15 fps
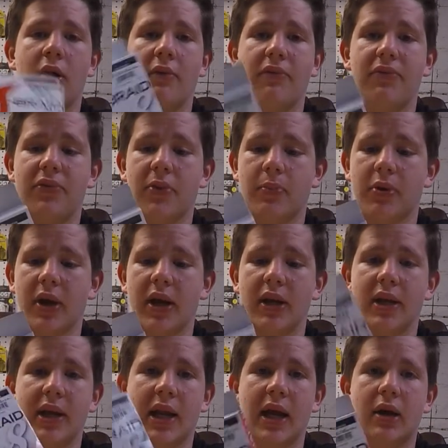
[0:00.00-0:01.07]
of the
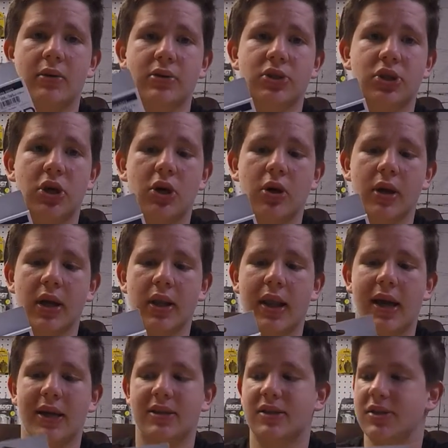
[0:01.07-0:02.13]
braid and how strong it
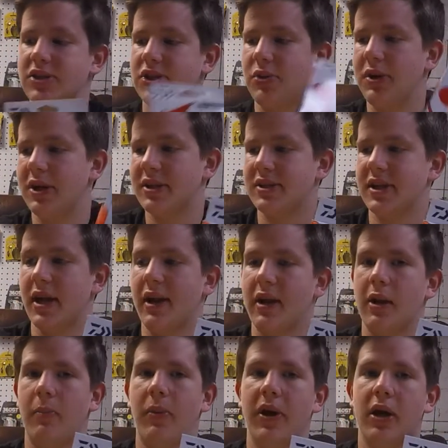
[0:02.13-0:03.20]
lasted, so he
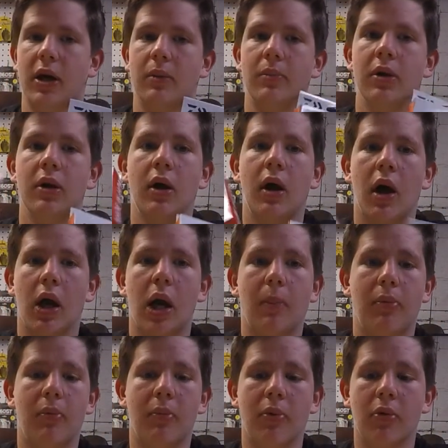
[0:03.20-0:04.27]
decided to pick up a
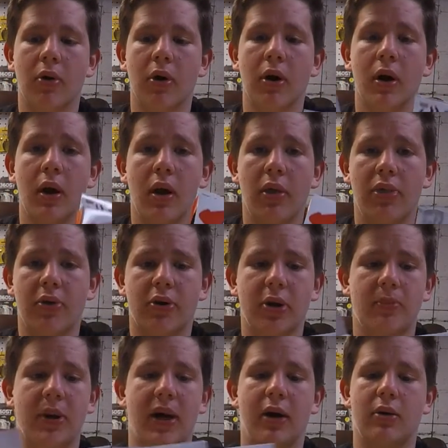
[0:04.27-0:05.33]
couple more
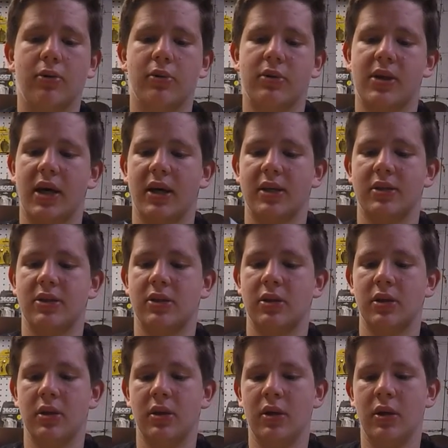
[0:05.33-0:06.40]
30-pound test.
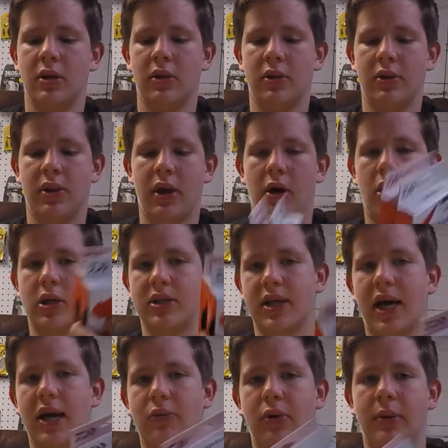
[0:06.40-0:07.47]
The
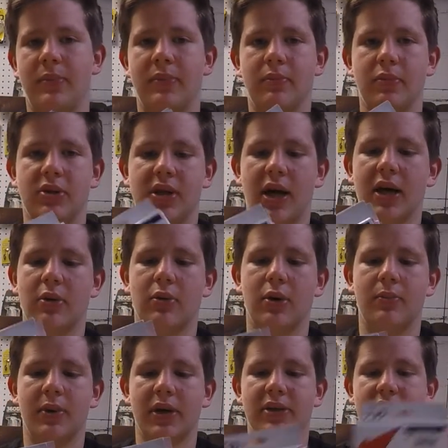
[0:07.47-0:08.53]

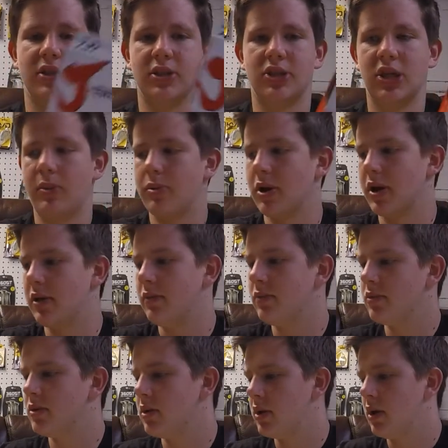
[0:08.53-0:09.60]
Daiwa makes the J-Braid.
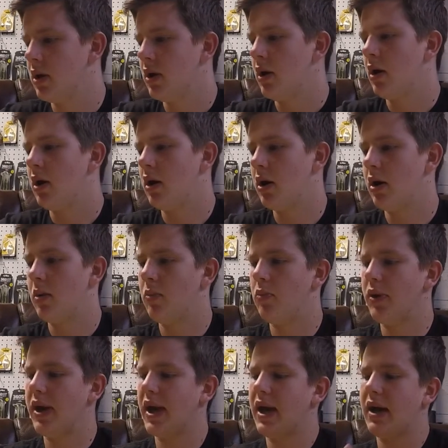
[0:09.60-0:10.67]

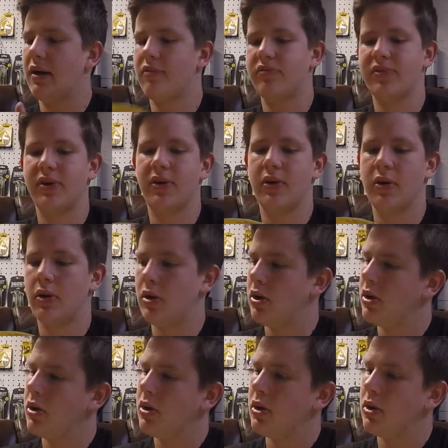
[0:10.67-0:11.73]
We have
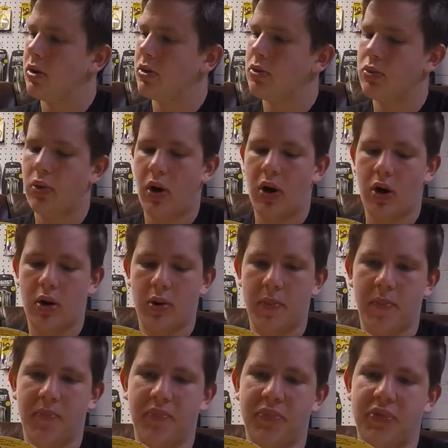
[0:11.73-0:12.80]
a
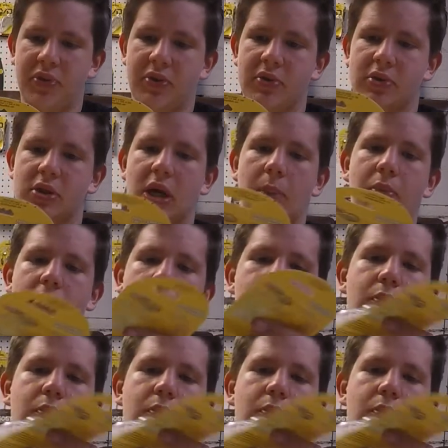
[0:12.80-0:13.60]
couple